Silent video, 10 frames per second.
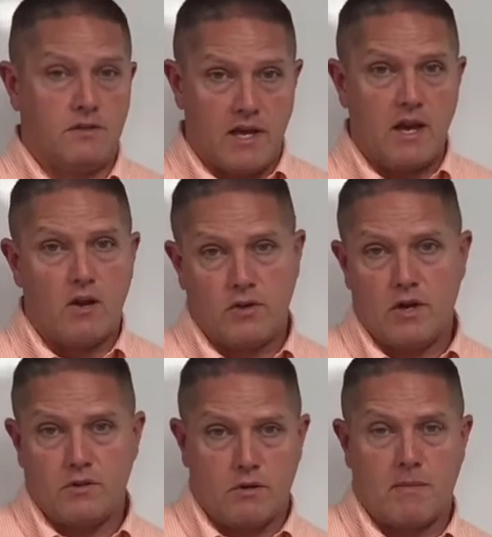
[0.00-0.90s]
they all
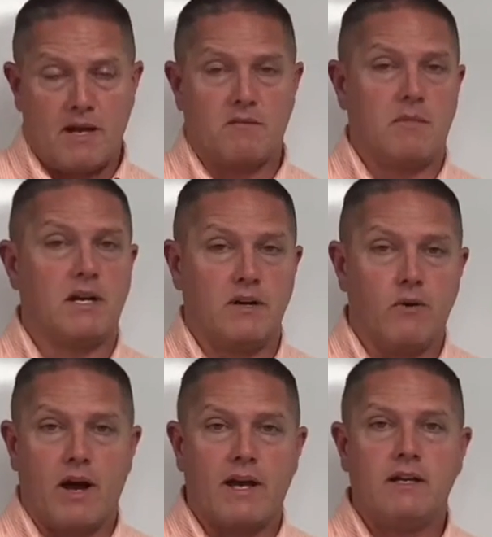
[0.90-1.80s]
know you're made of money,
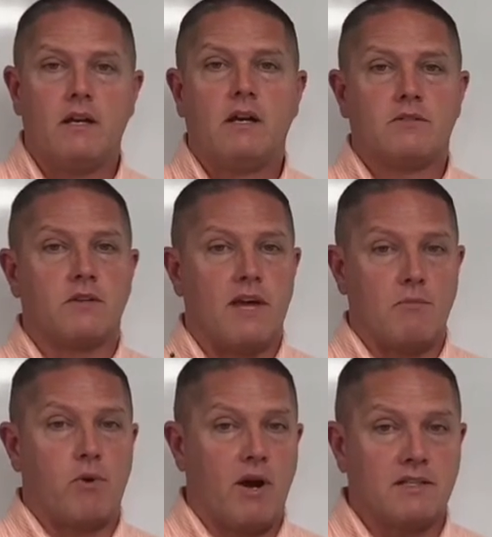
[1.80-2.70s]
right? So
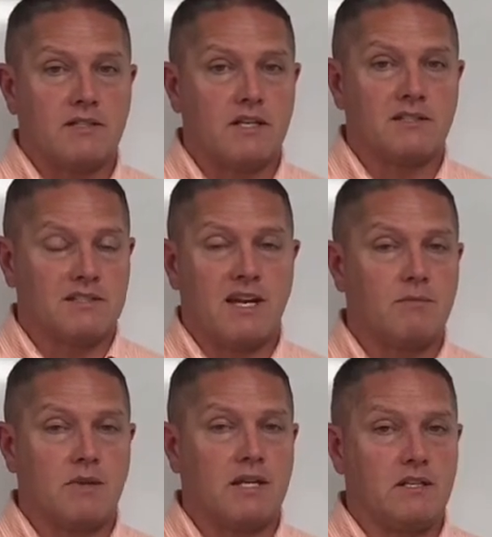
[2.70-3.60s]
that price does the
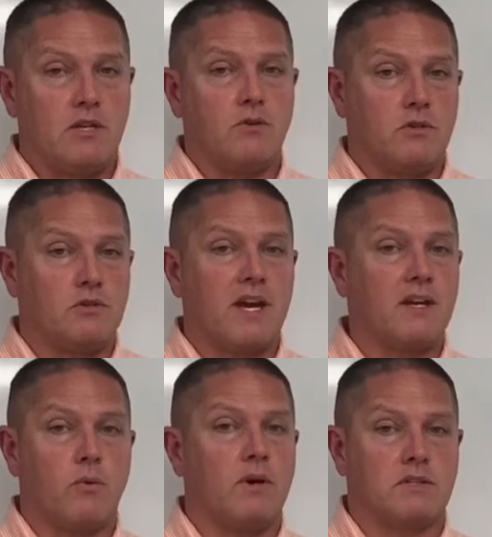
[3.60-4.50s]
same thing to you, and you
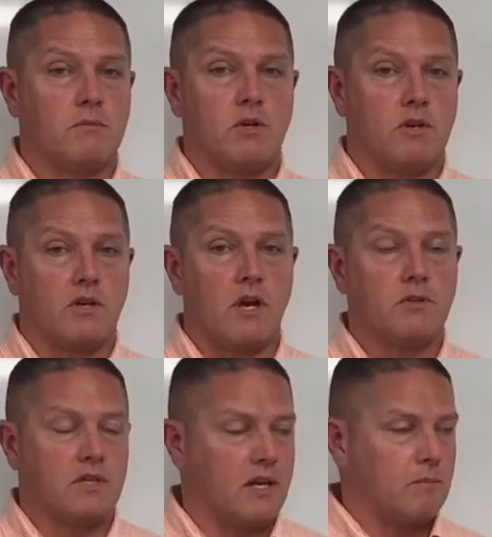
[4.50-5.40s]
take away some of your
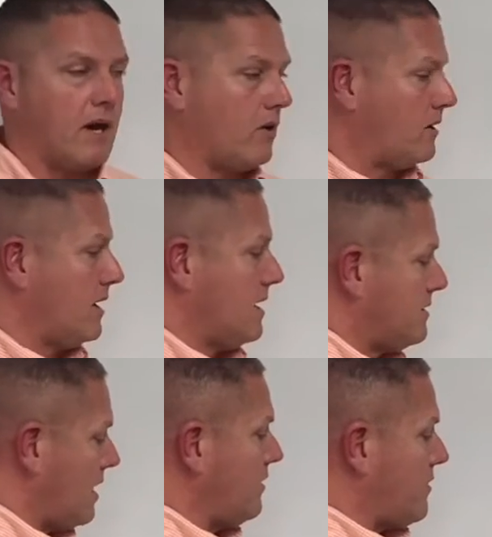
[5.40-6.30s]
negotiating power.
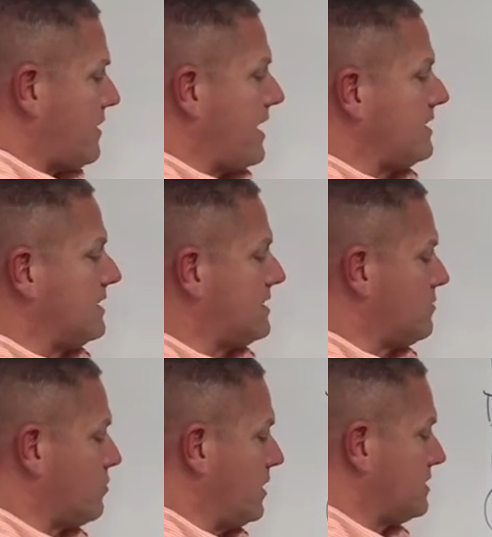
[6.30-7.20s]
The other thing that
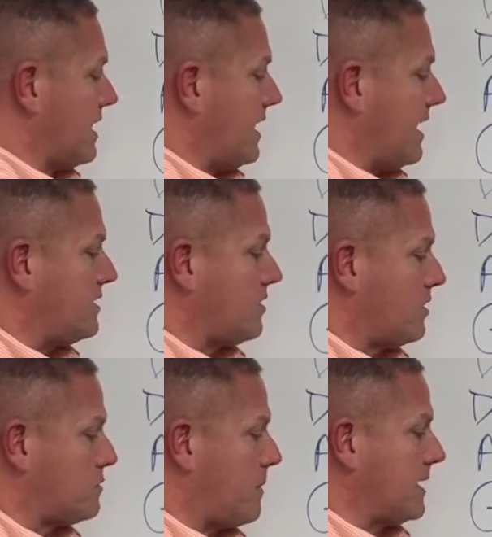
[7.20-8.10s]
this real estate agent, or
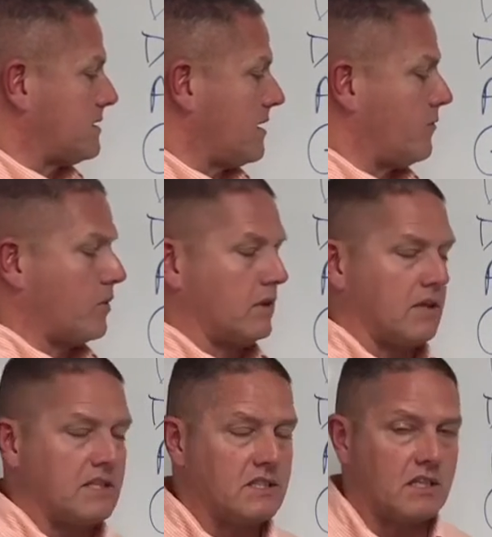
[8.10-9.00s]
especially if we're in a
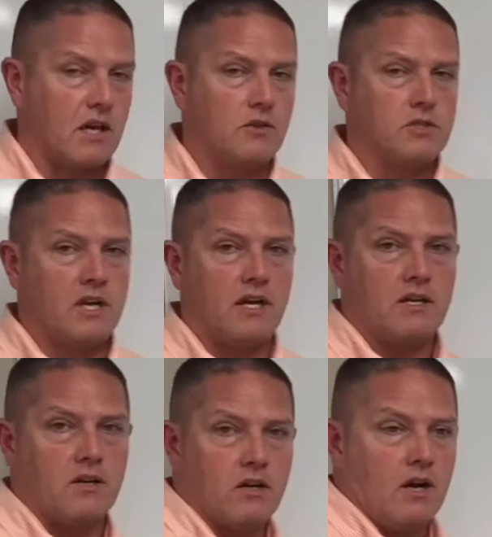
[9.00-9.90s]
lease
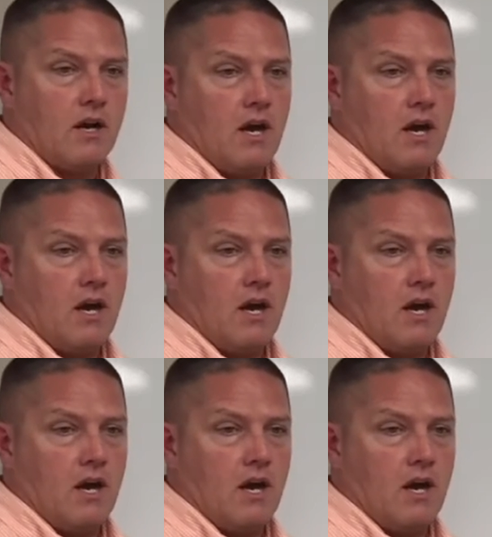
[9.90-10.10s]
negotiator